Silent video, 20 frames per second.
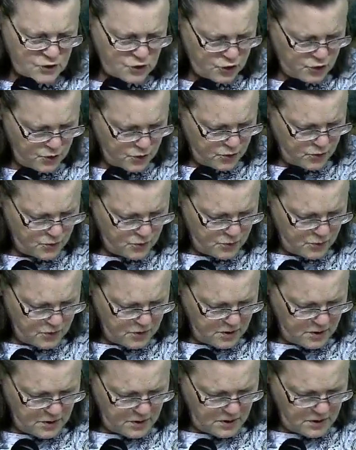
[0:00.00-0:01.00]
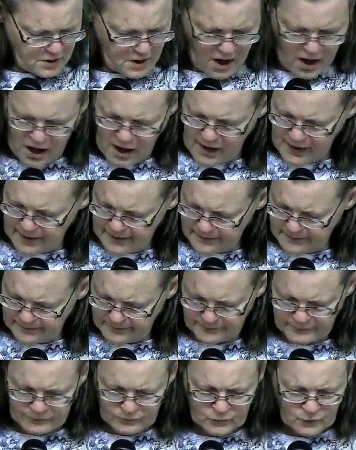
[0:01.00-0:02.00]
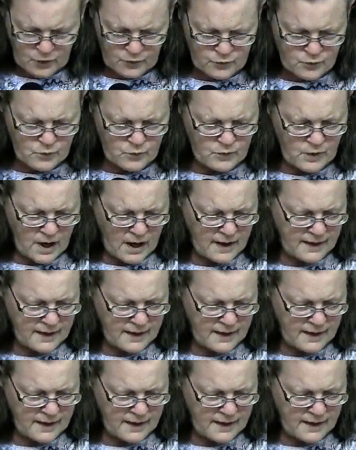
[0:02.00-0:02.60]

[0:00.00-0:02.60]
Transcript: to 9 through 9.